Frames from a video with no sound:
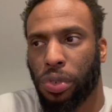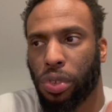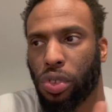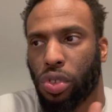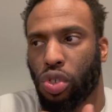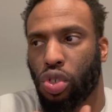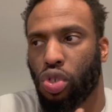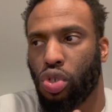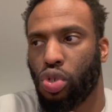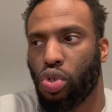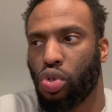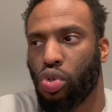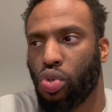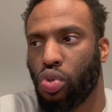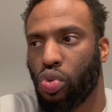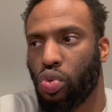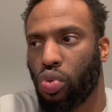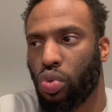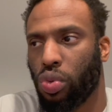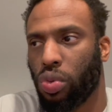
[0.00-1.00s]

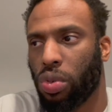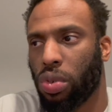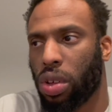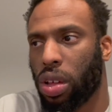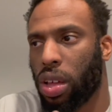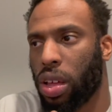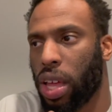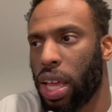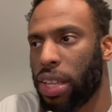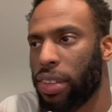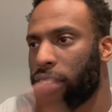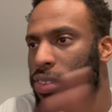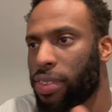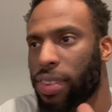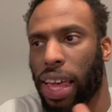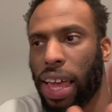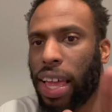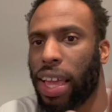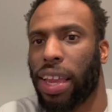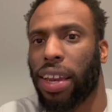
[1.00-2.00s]
to
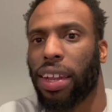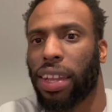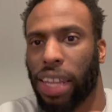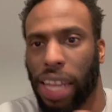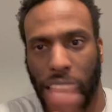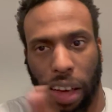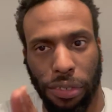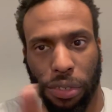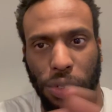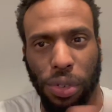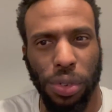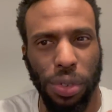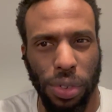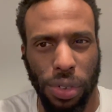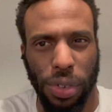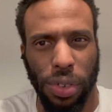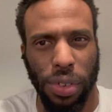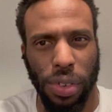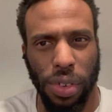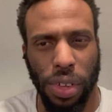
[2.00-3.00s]
insane
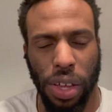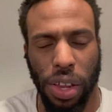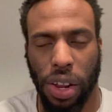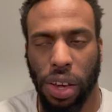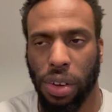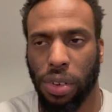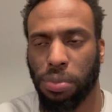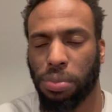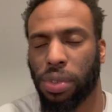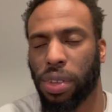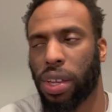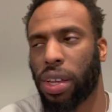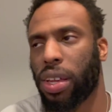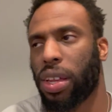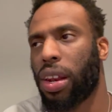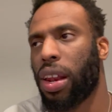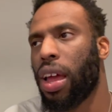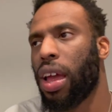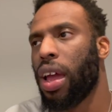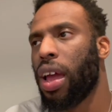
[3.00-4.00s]
levels, you know what I'm
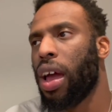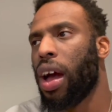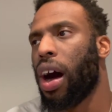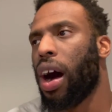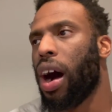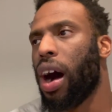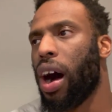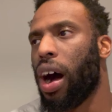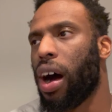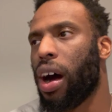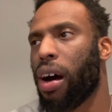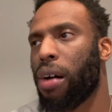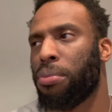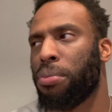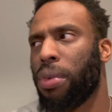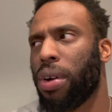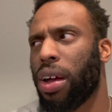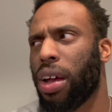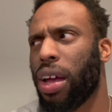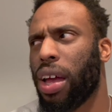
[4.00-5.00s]
saying?
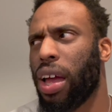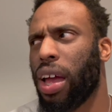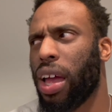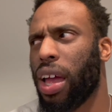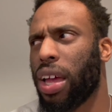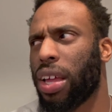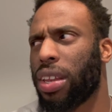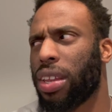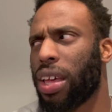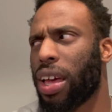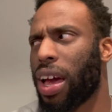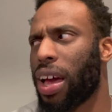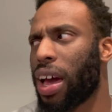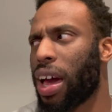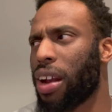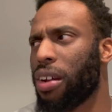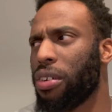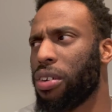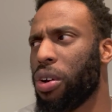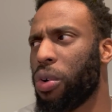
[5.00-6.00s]
Um, and I
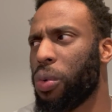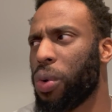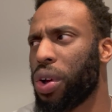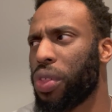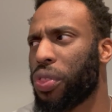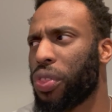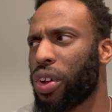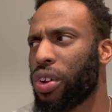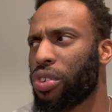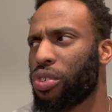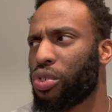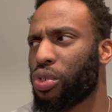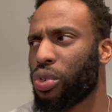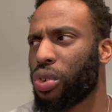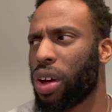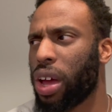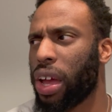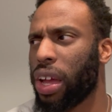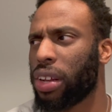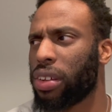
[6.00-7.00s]
don't know what they're
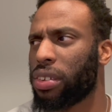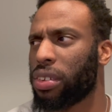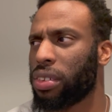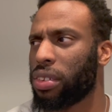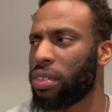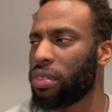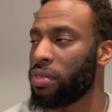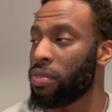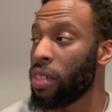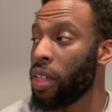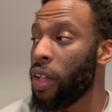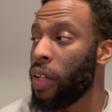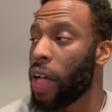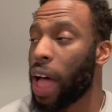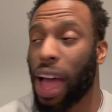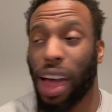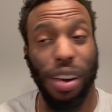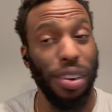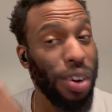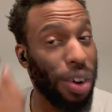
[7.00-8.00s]
trying to,
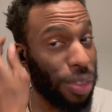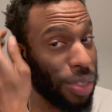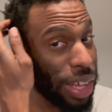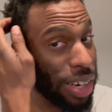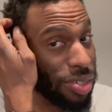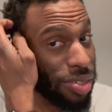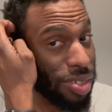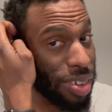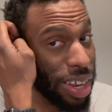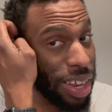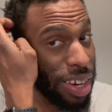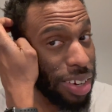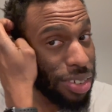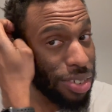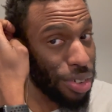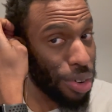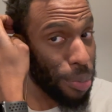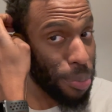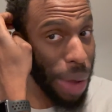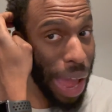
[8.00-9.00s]
I don't know, they changed
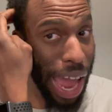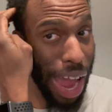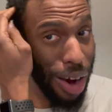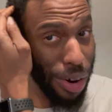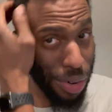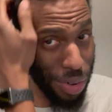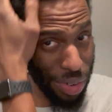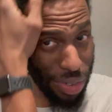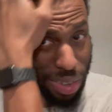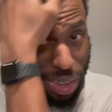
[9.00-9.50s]
her powers